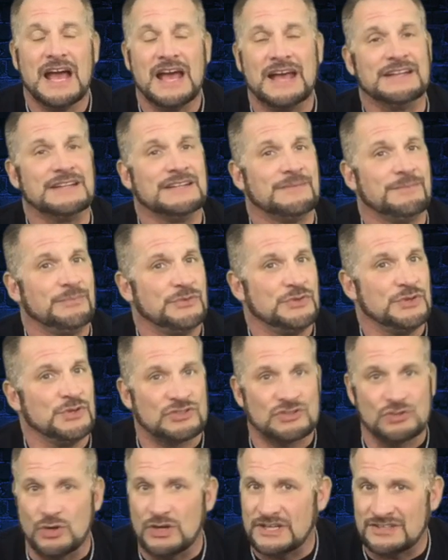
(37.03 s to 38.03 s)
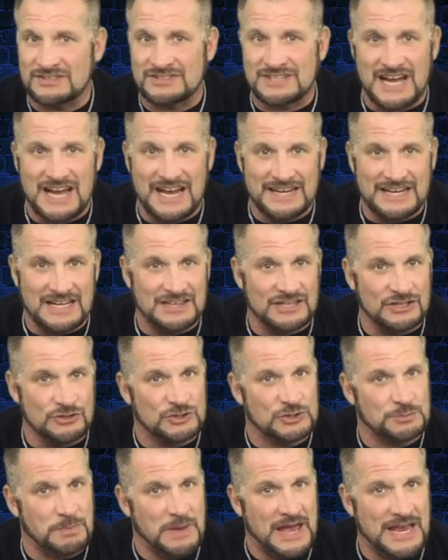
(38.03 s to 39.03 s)
And you saw this guy got a
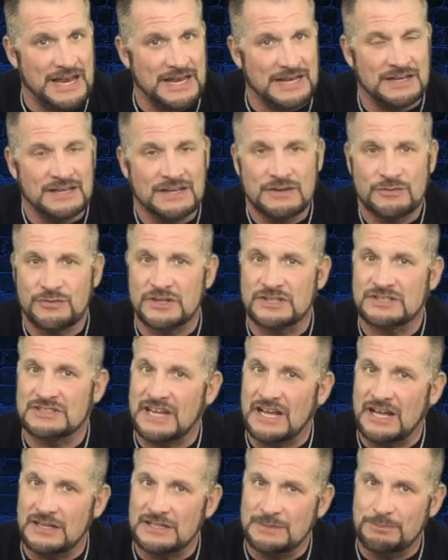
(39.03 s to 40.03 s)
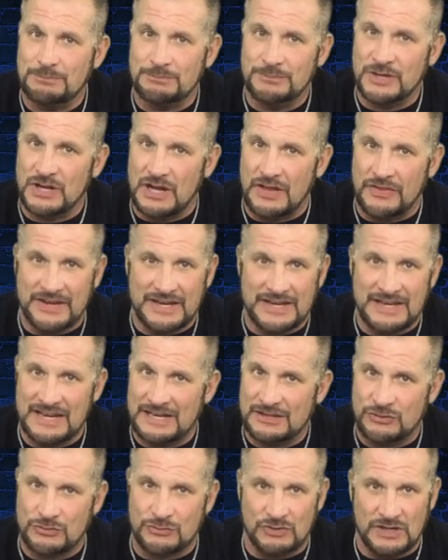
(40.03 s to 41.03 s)
little spank. Fizdale, he, you know, I think he
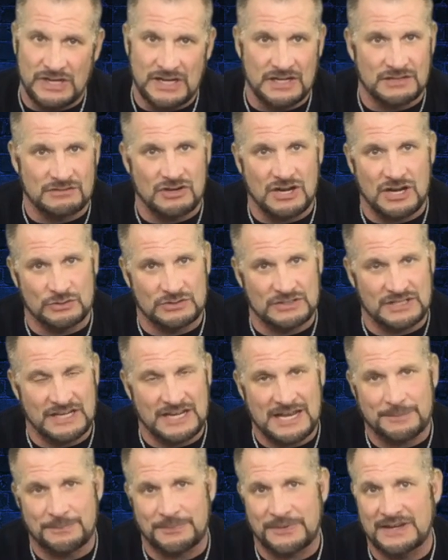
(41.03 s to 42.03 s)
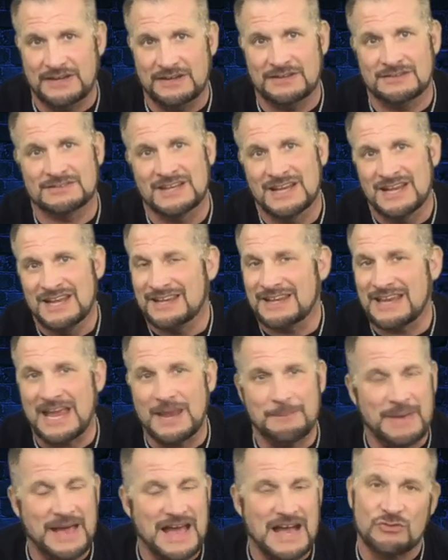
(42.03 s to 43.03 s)
had three in a row DNPs.
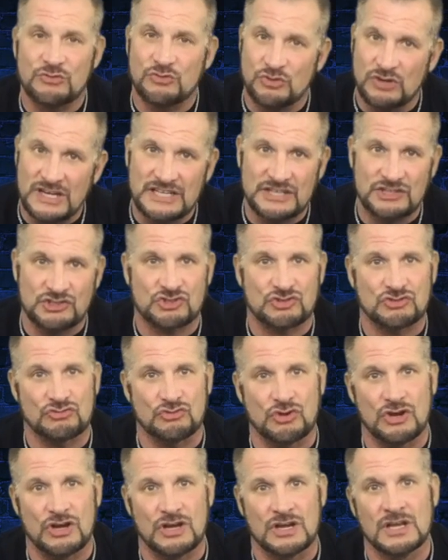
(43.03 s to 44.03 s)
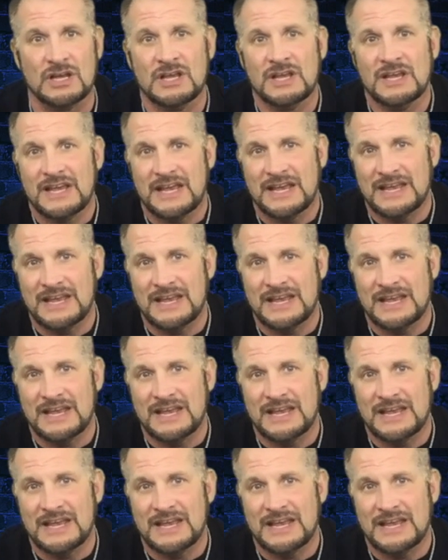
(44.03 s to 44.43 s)
Came back really strong.